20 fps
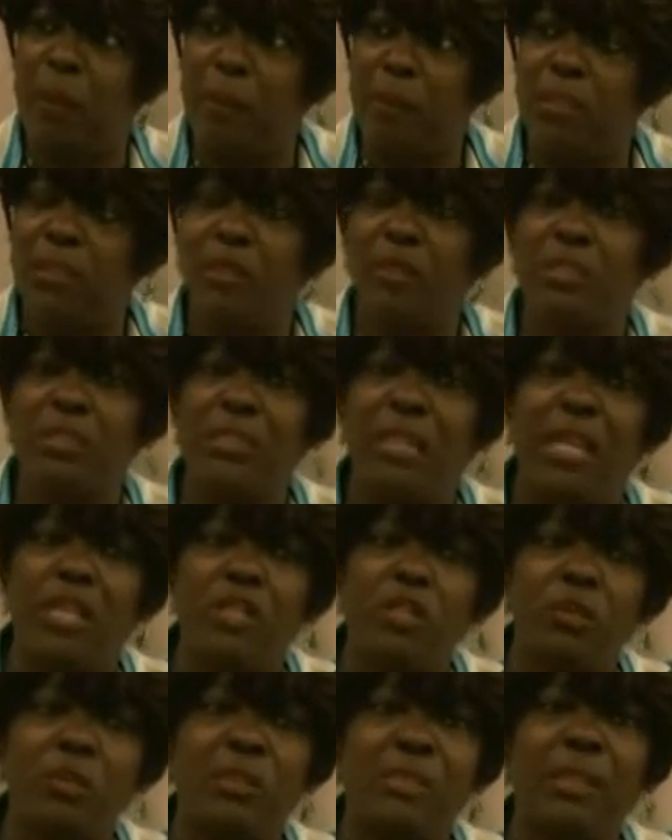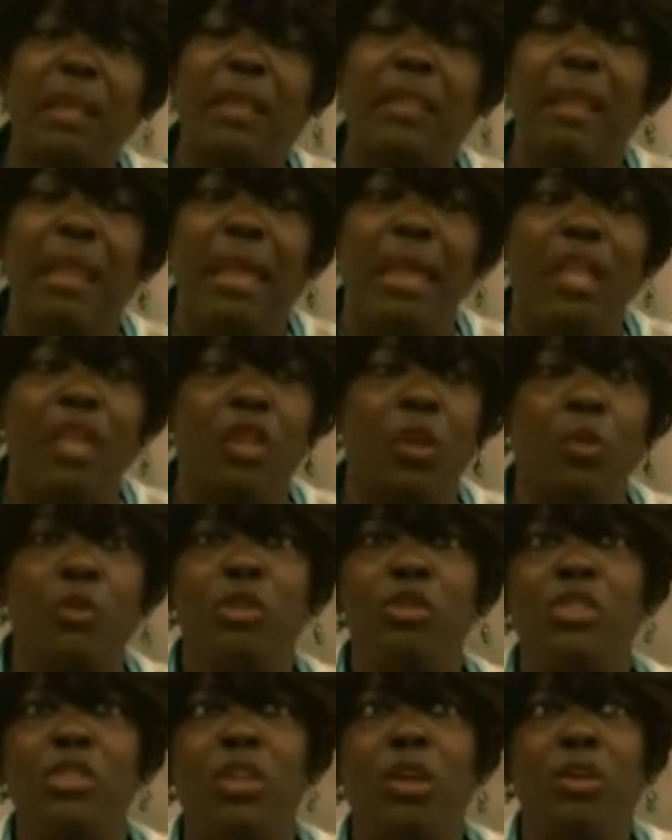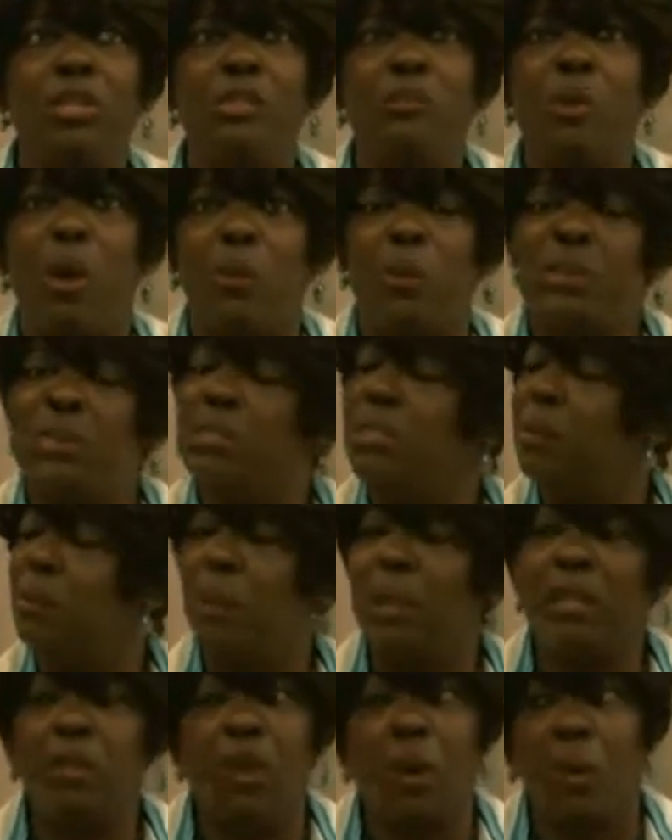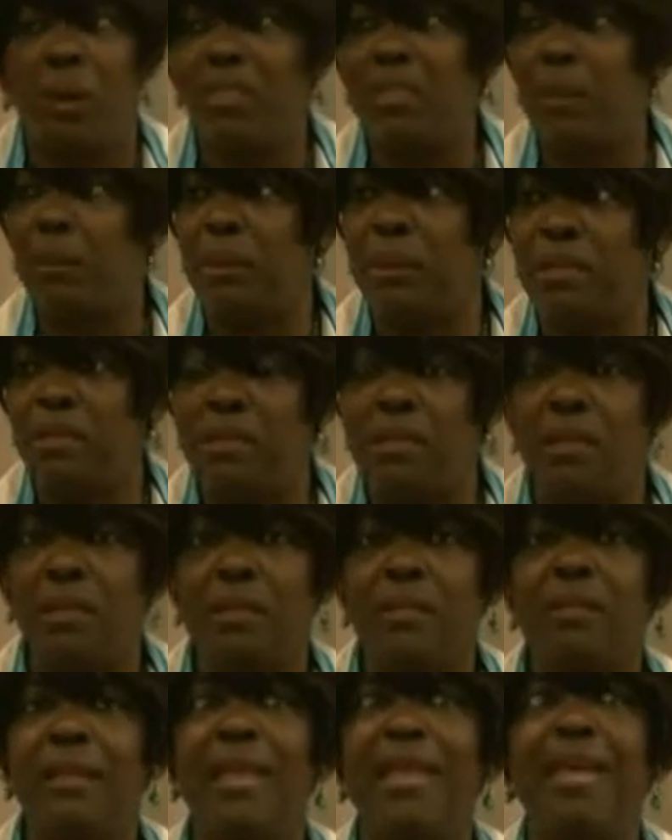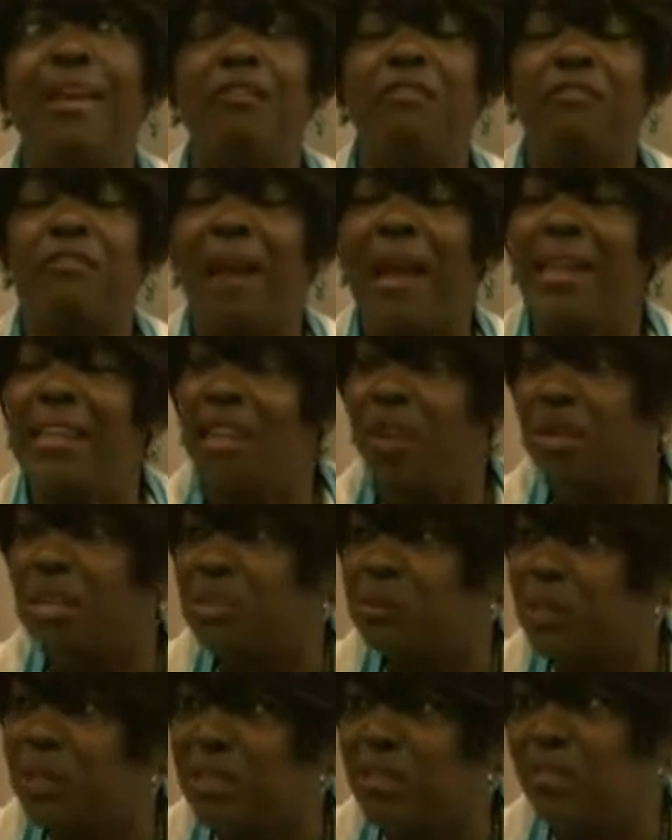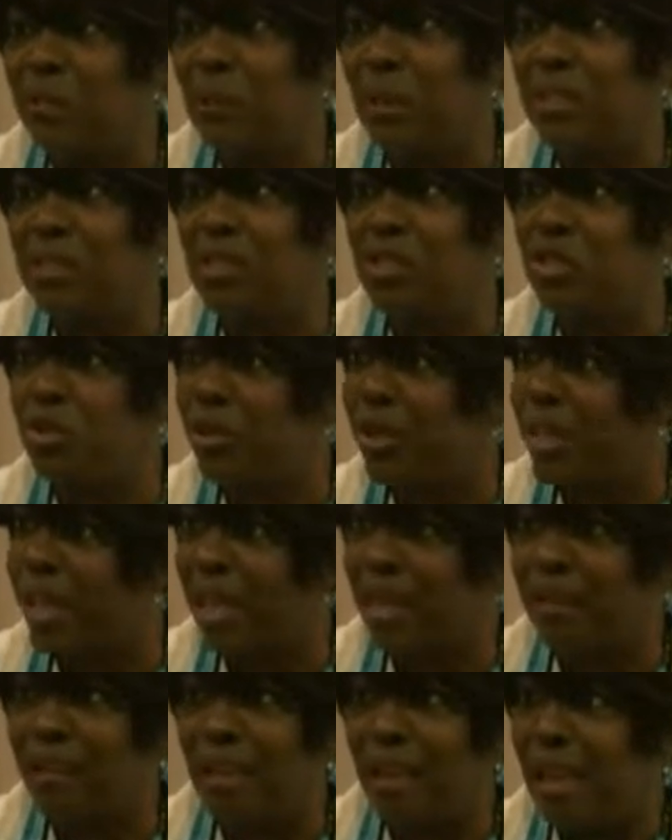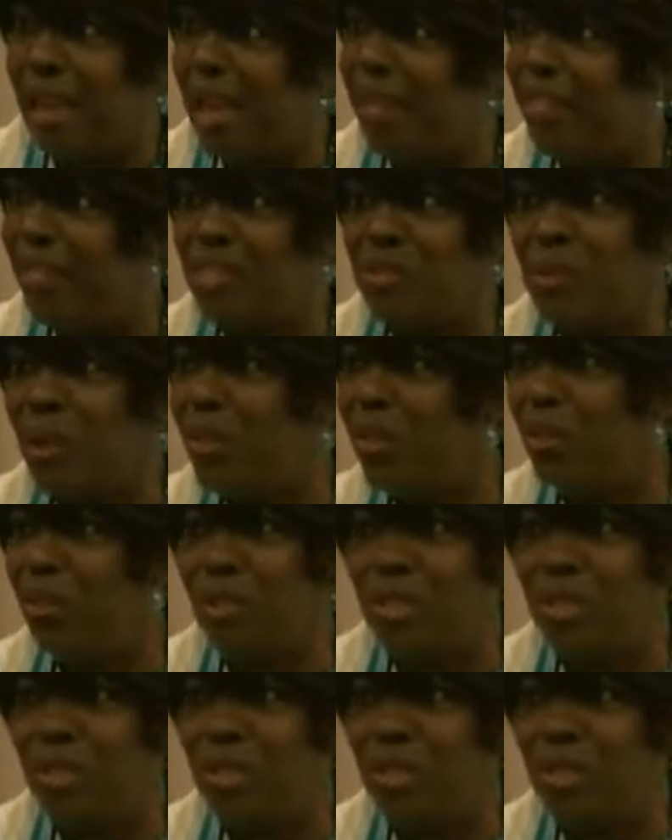people to understand too, is that, when you start a small business, depending on what that business is, find out as much information as you can. And that's why the